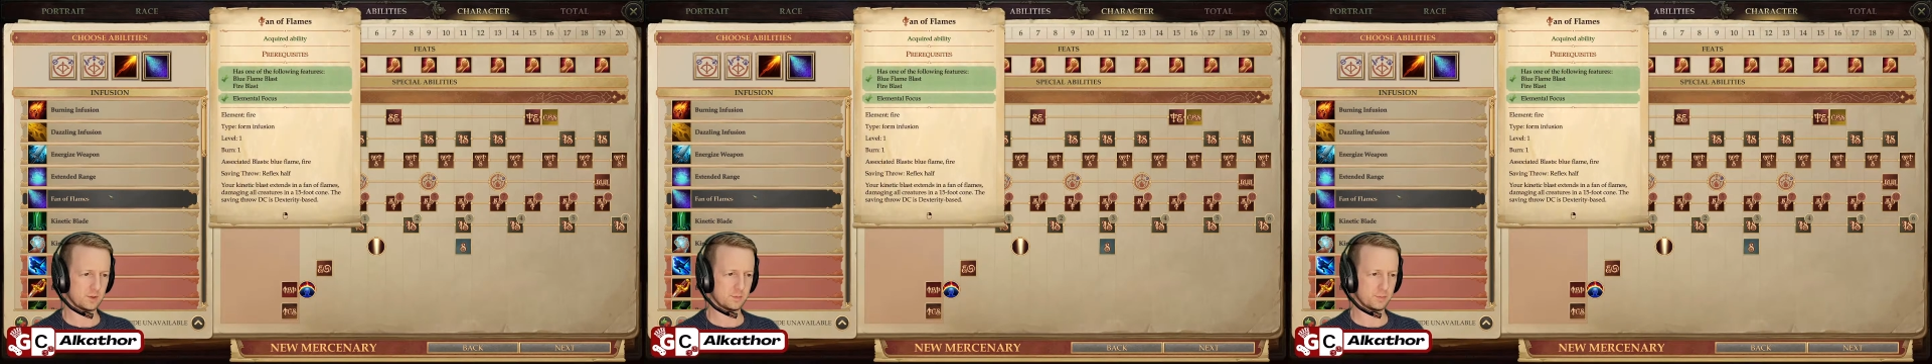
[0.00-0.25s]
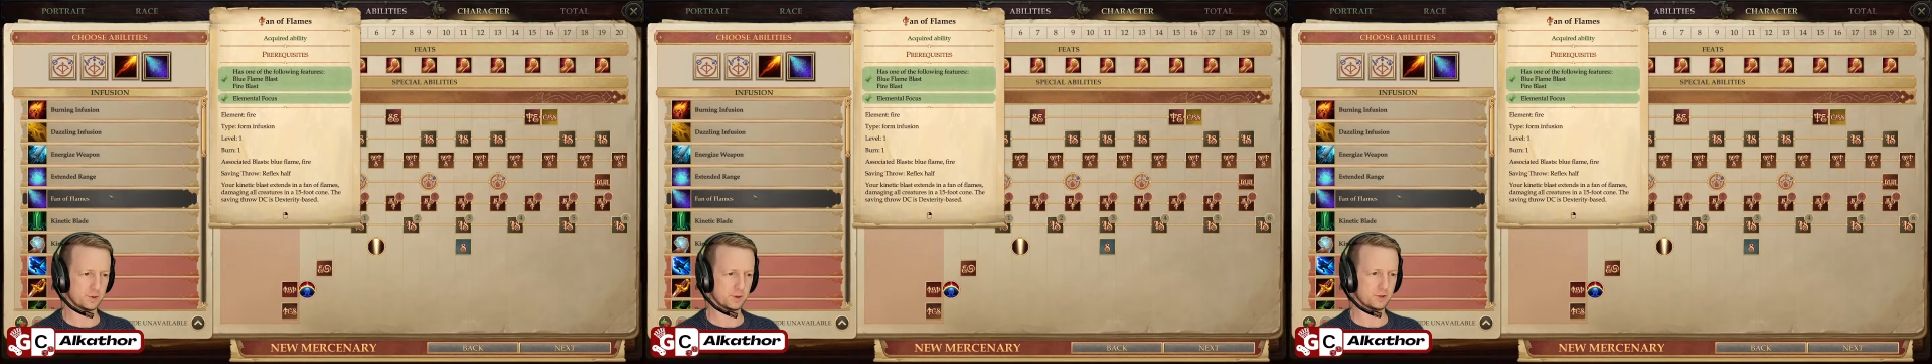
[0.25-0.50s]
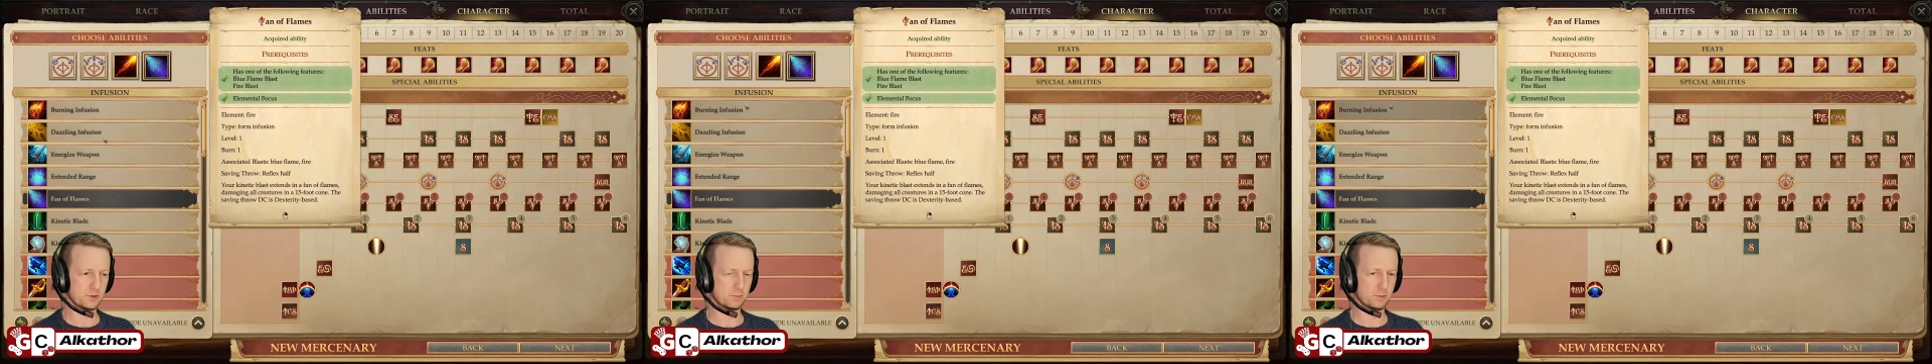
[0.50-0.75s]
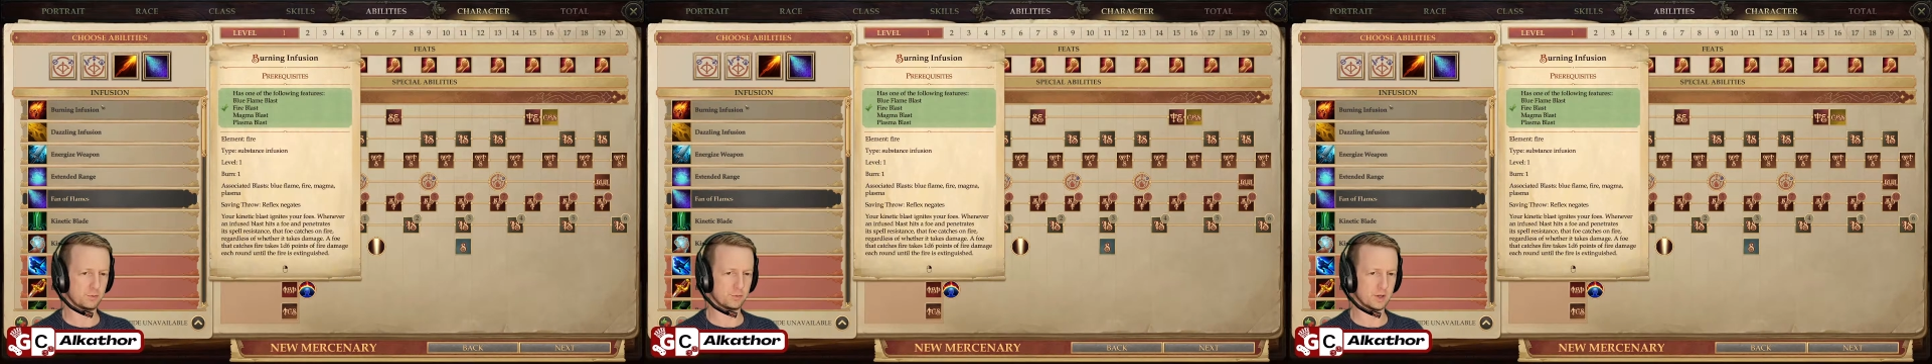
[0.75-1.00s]
Both can use
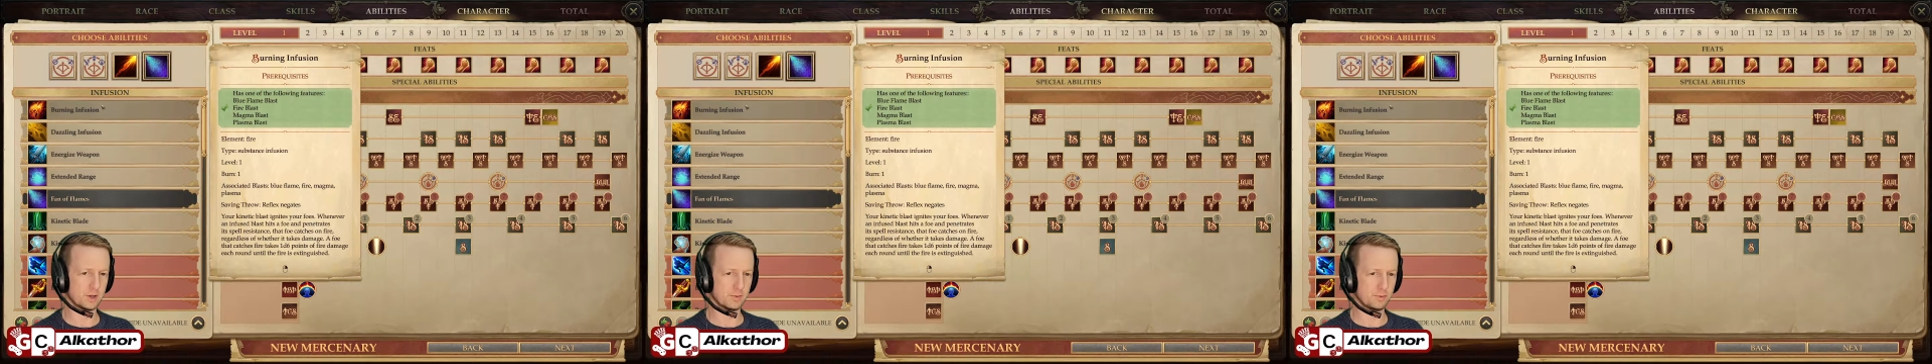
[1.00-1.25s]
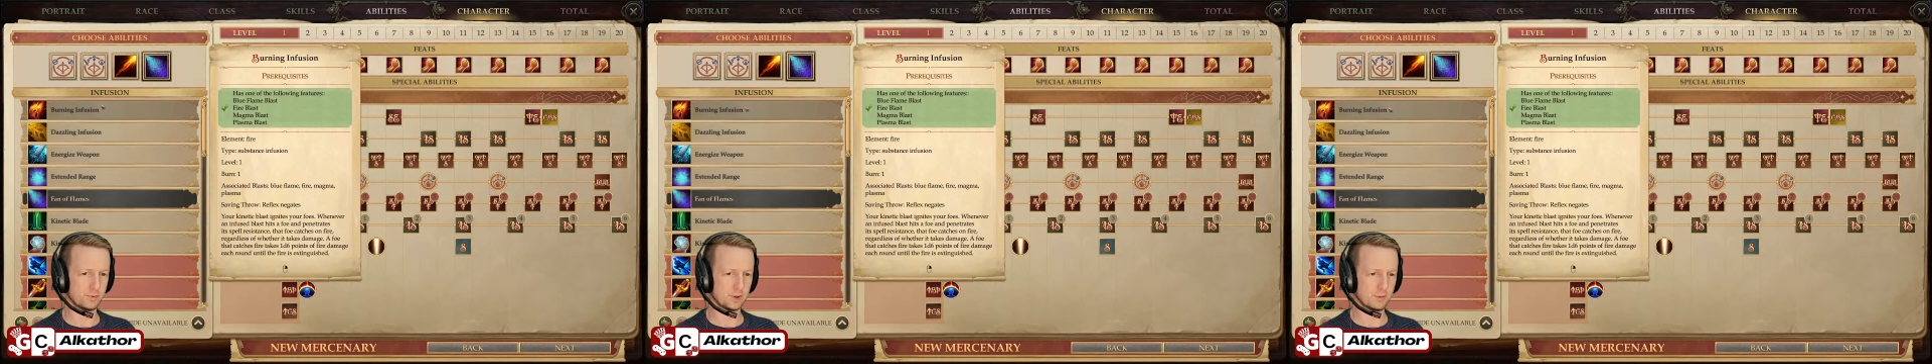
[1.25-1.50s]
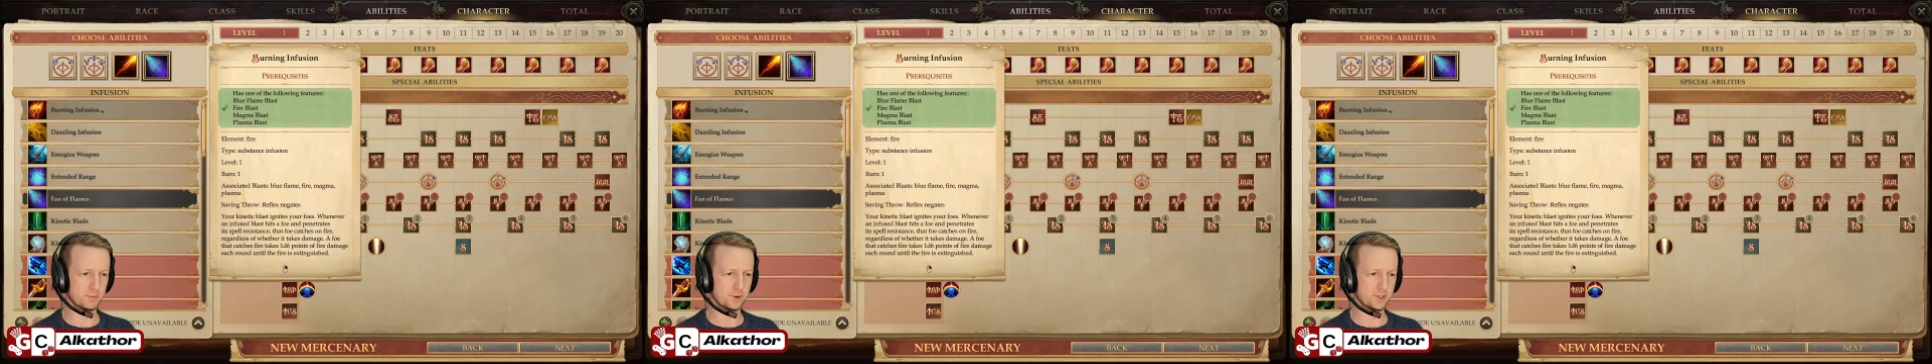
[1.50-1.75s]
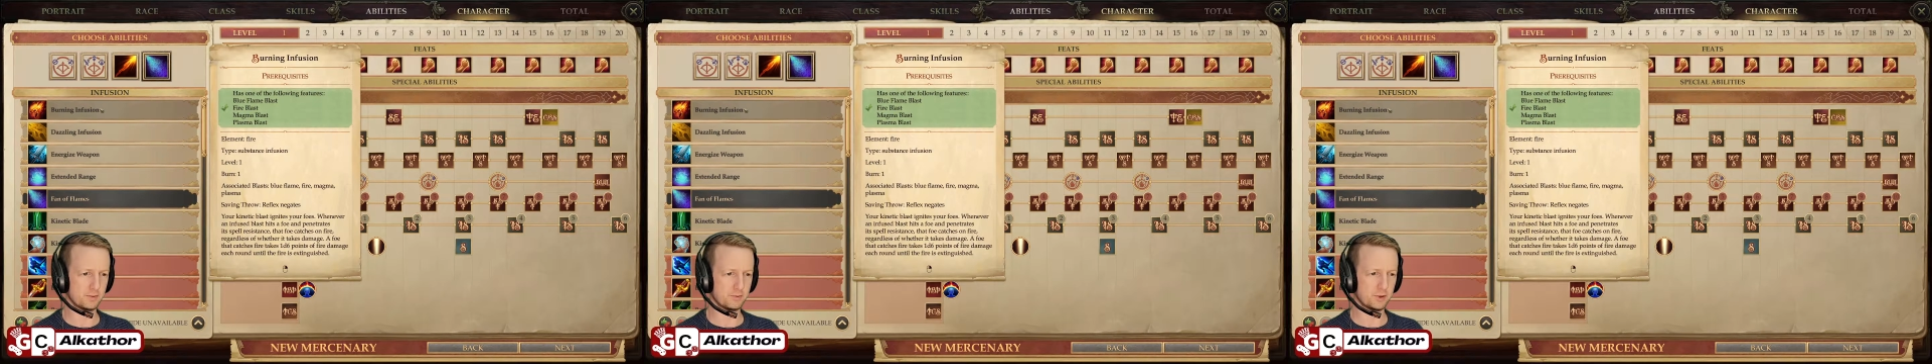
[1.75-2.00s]
blue flame and fire.
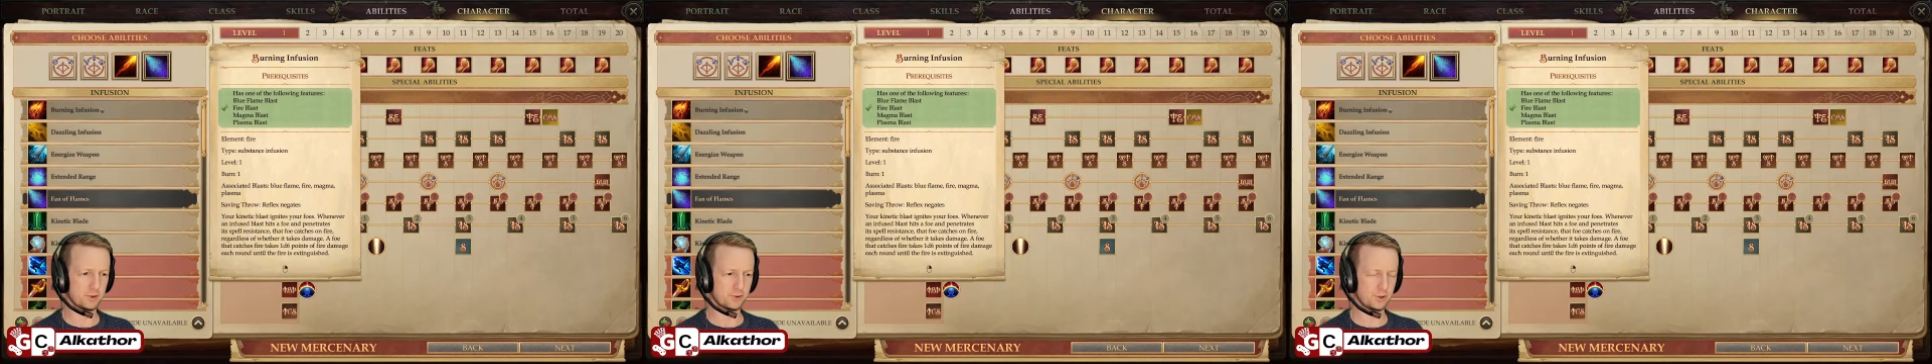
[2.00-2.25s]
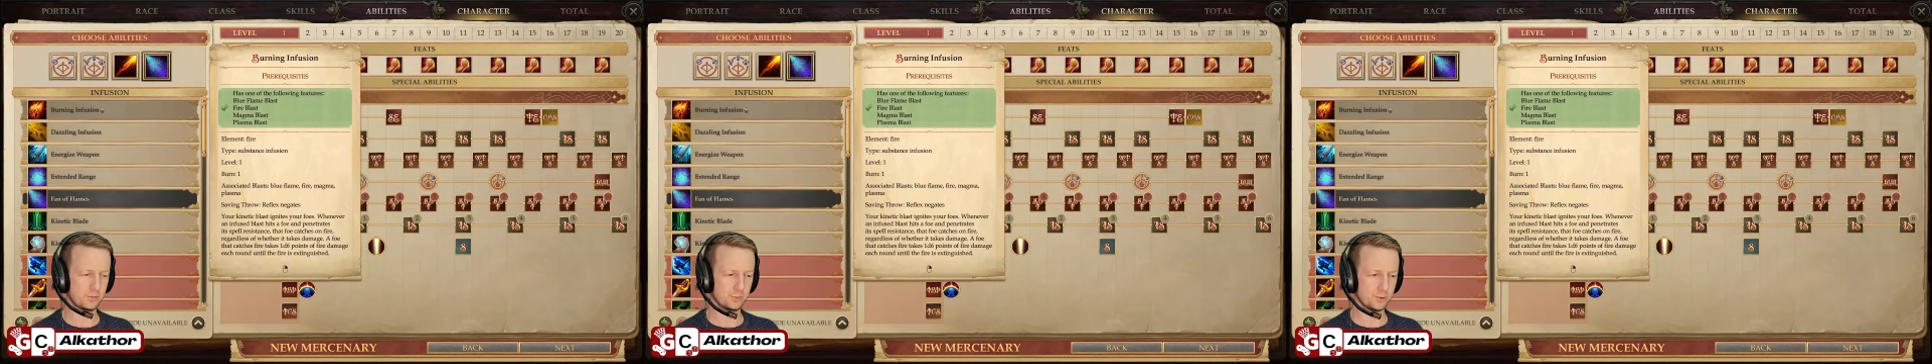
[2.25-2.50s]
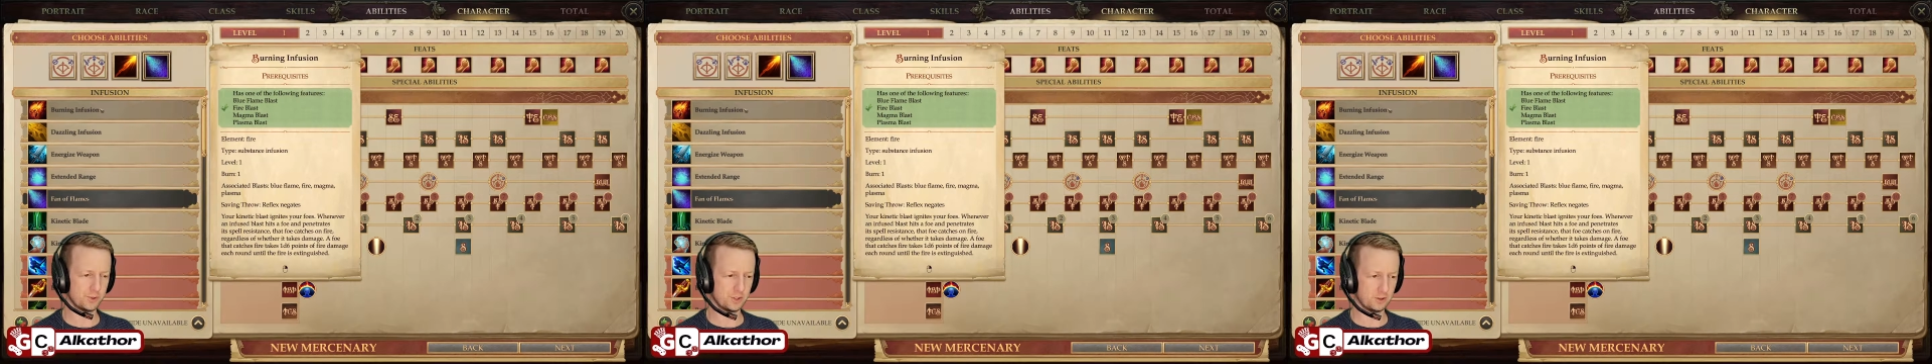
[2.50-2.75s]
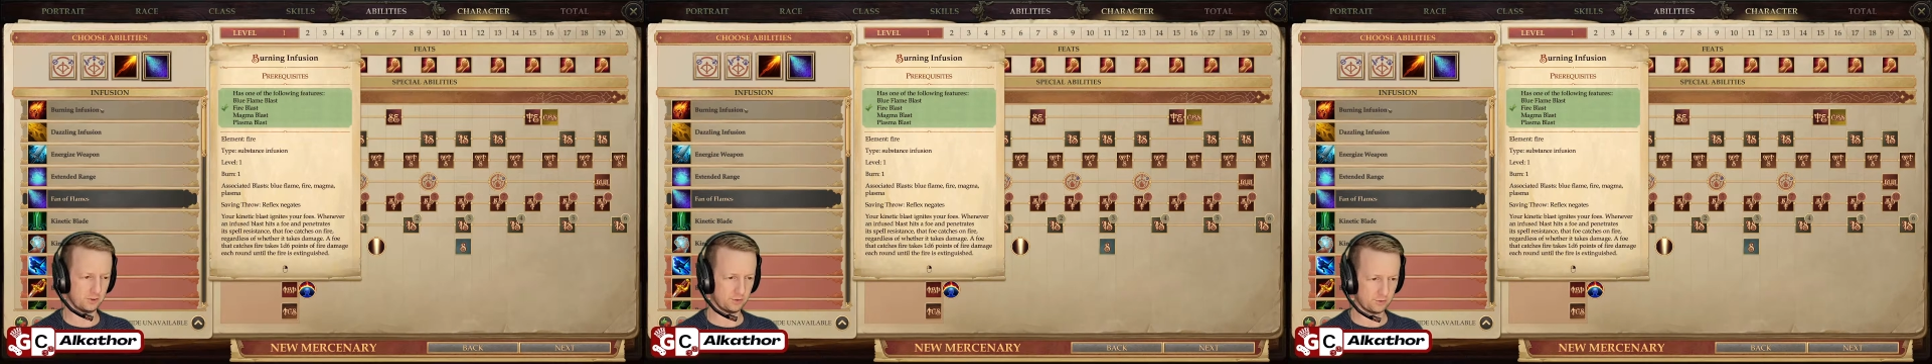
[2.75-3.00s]
Burning infusion is more
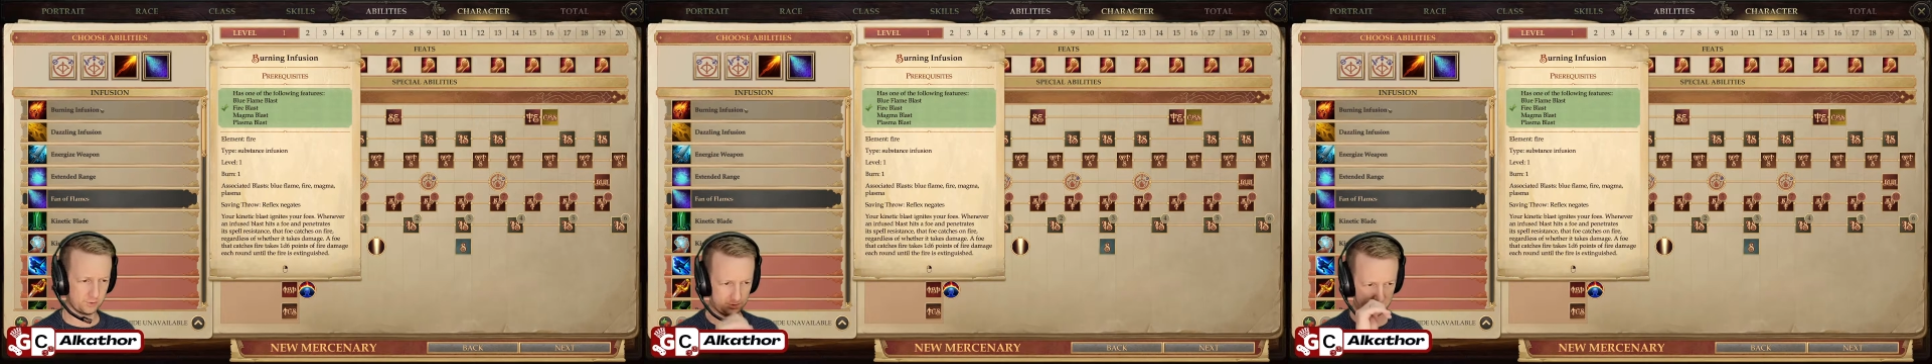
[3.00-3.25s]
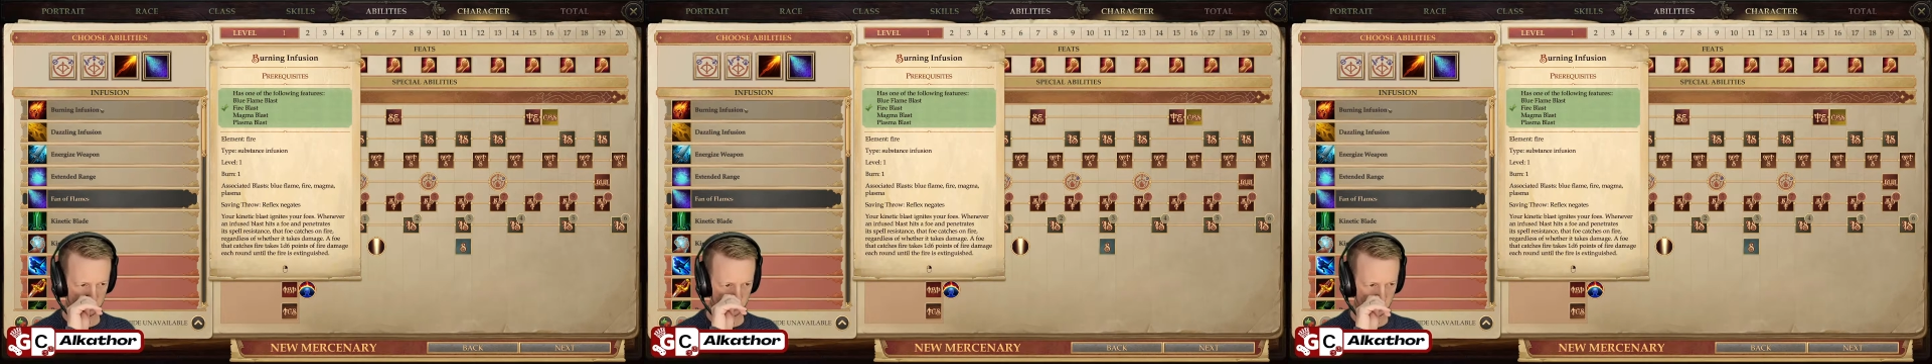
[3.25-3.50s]
useful.